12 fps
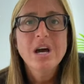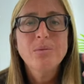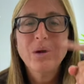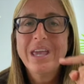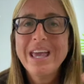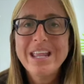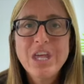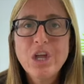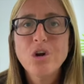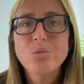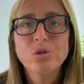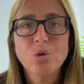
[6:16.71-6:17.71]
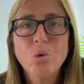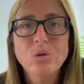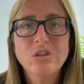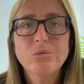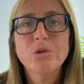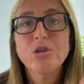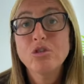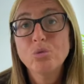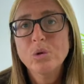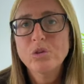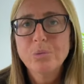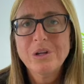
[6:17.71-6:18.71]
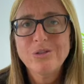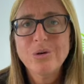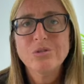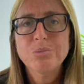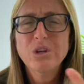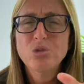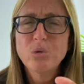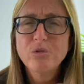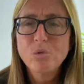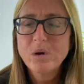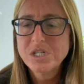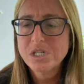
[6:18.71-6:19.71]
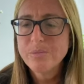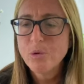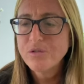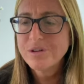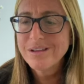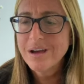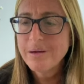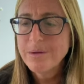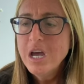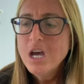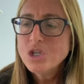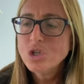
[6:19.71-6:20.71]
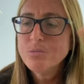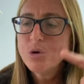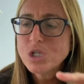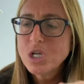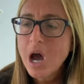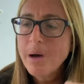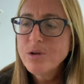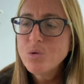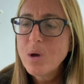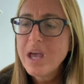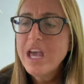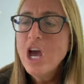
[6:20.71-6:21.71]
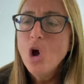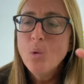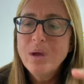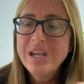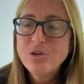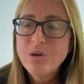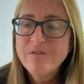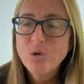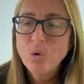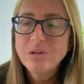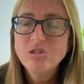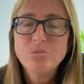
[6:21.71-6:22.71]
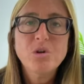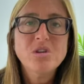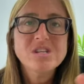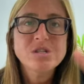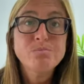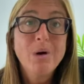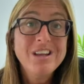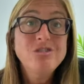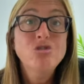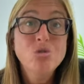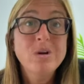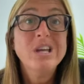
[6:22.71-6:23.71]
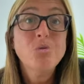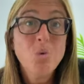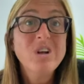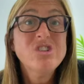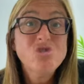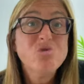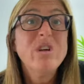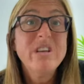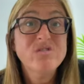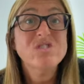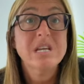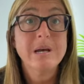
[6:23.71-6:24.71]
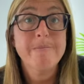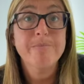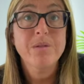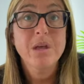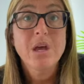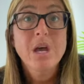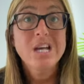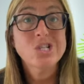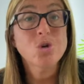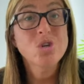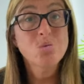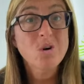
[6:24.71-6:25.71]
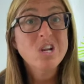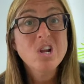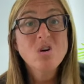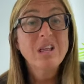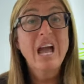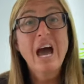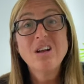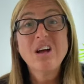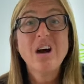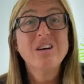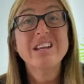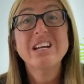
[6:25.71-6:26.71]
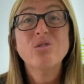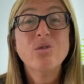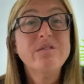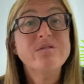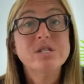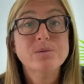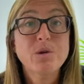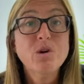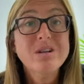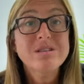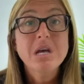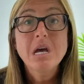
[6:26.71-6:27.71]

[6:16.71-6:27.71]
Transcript: we can't hear what the Holy Spirit is whispering to us because we've quenched him over time. So the most common way we grieve the Holy Spirit is by doing what grieves him. And so you want to know, like, how can I grieve the Spirit?